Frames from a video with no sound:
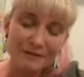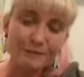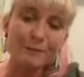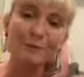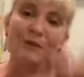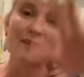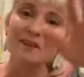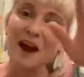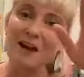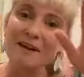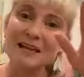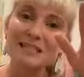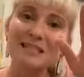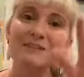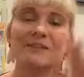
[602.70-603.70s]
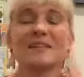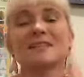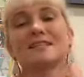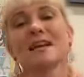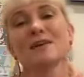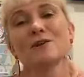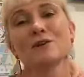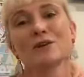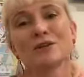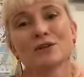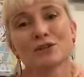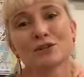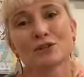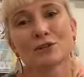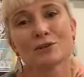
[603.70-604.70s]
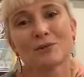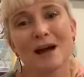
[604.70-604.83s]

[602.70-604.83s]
the book, there are activities that you can do,